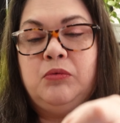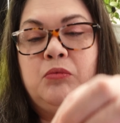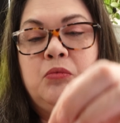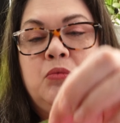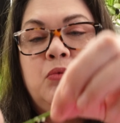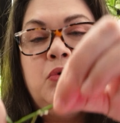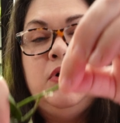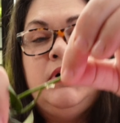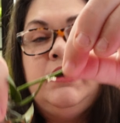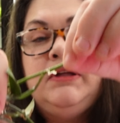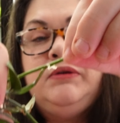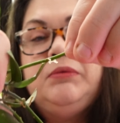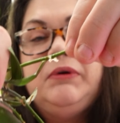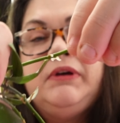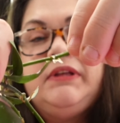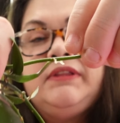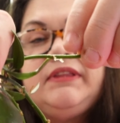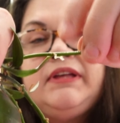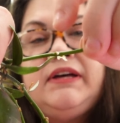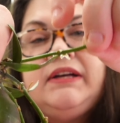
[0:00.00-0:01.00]
one
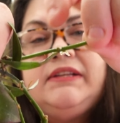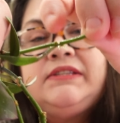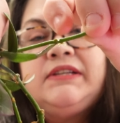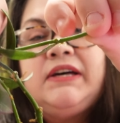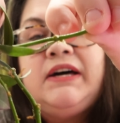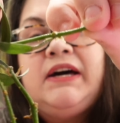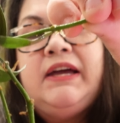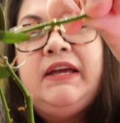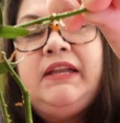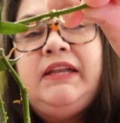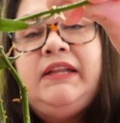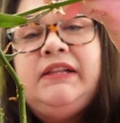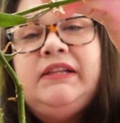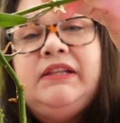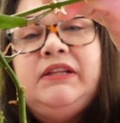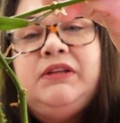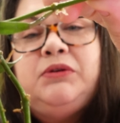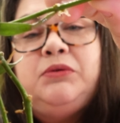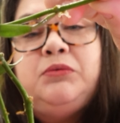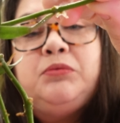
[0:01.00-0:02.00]
with a tiny
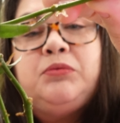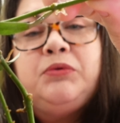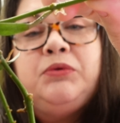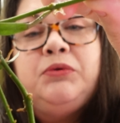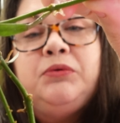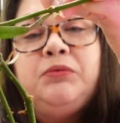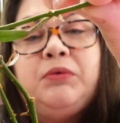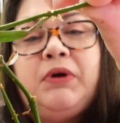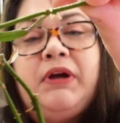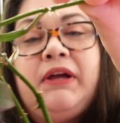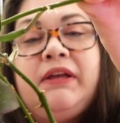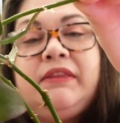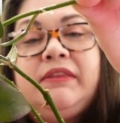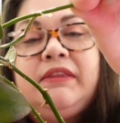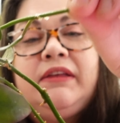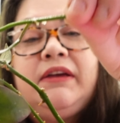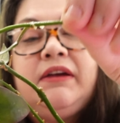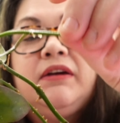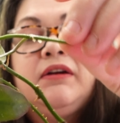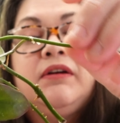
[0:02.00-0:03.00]
little root right
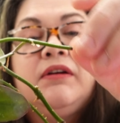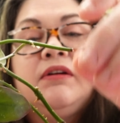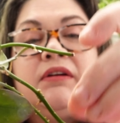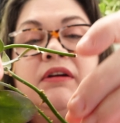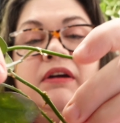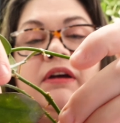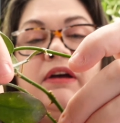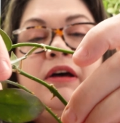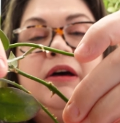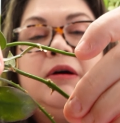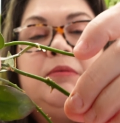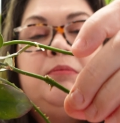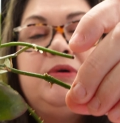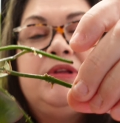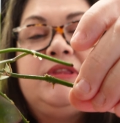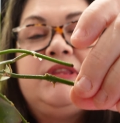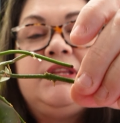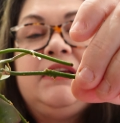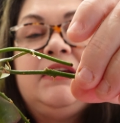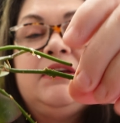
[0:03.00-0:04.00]
there,
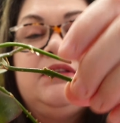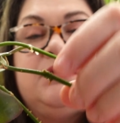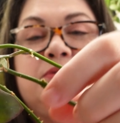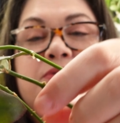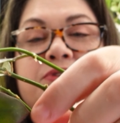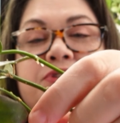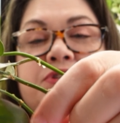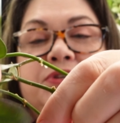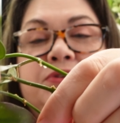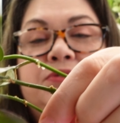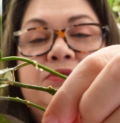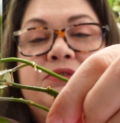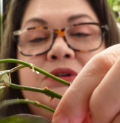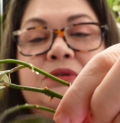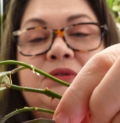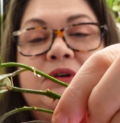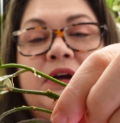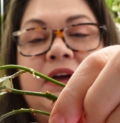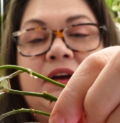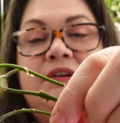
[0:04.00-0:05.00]
but the other two
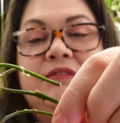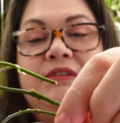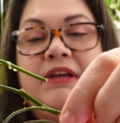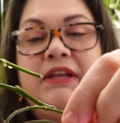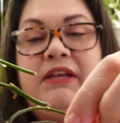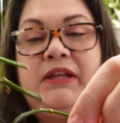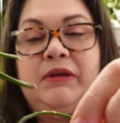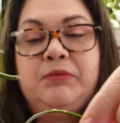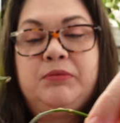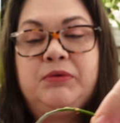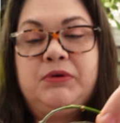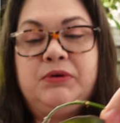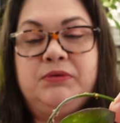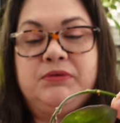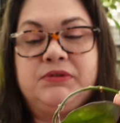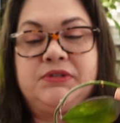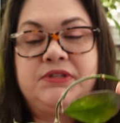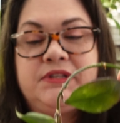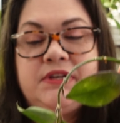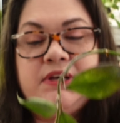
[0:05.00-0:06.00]
don't have any
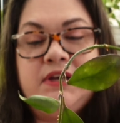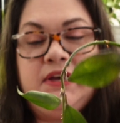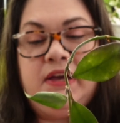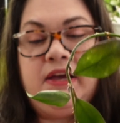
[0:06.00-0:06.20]
roots.